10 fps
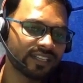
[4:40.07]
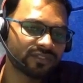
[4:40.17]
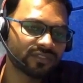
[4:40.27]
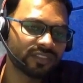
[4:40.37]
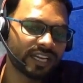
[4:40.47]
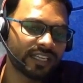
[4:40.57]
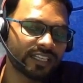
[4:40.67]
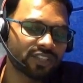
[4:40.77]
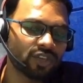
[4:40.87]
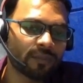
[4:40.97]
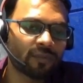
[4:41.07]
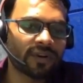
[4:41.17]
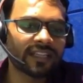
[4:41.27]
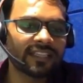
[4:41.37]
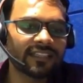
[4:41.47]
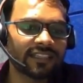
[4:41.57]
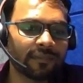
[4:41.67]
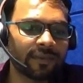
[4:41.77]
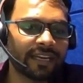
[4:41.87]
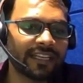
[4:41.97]
So in that case you have to write the
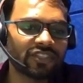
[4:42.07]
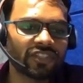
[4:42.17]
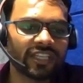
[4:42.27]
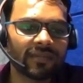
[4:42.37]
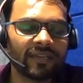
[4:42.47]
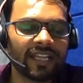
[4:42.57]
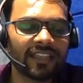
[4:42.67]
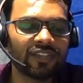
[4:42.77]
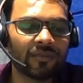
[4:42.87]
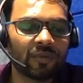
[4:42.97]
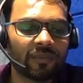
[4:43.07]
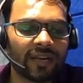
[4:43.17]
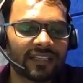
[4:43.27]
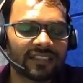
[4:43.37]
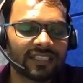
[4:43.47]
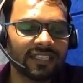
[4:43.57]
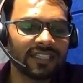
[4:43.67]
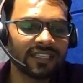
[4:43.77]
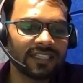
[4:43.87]
three print statement, and you have to press the